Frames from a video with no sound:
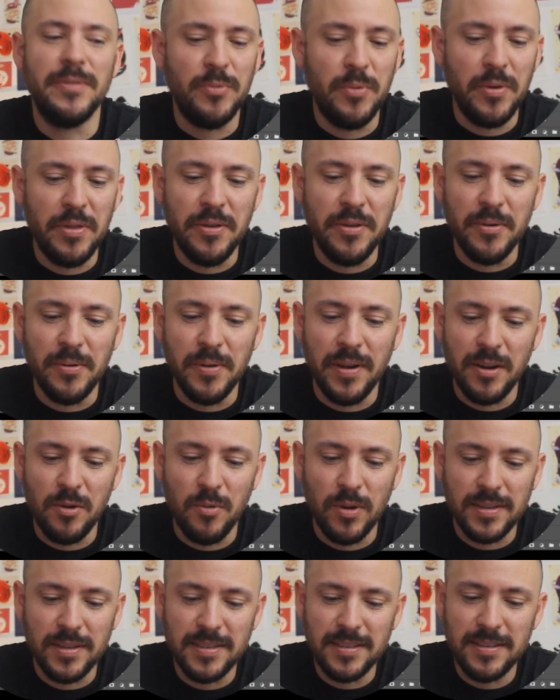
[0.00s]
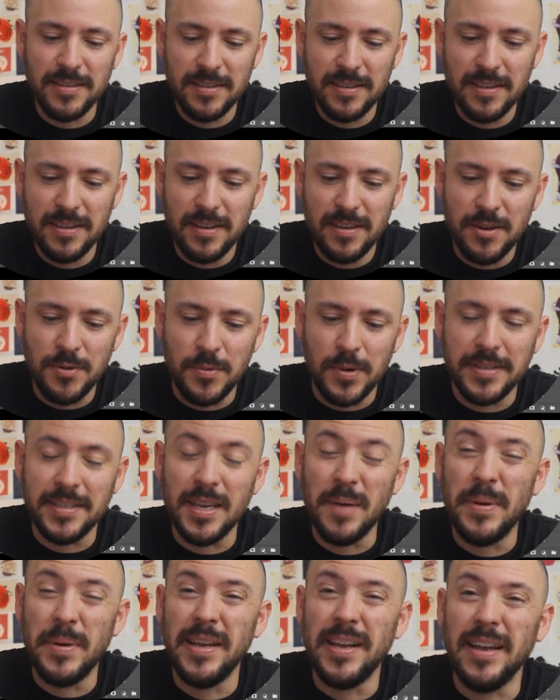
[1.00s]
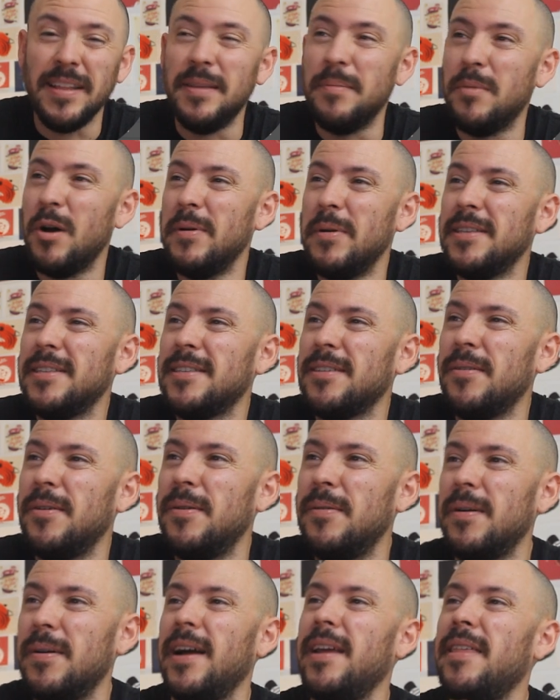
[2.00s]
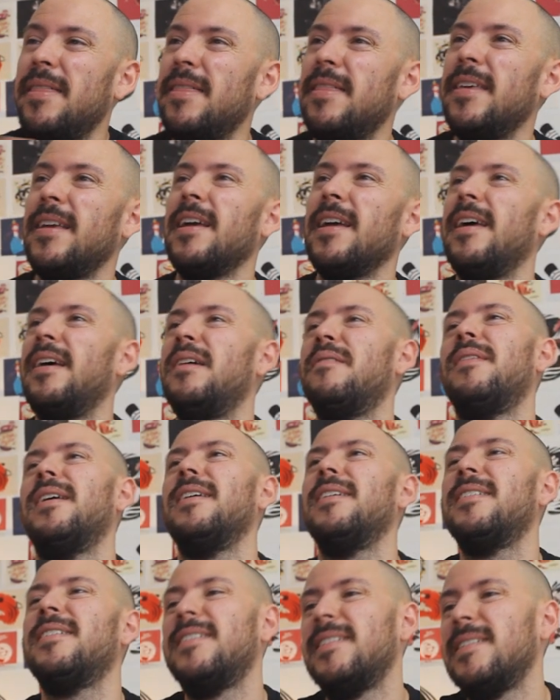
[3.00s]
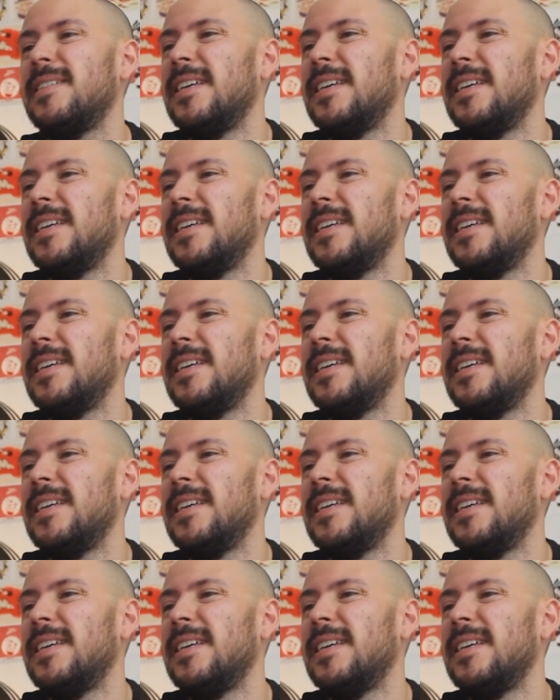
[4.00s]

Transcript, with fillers: with you like what's what's happening at the moment. So I think I have like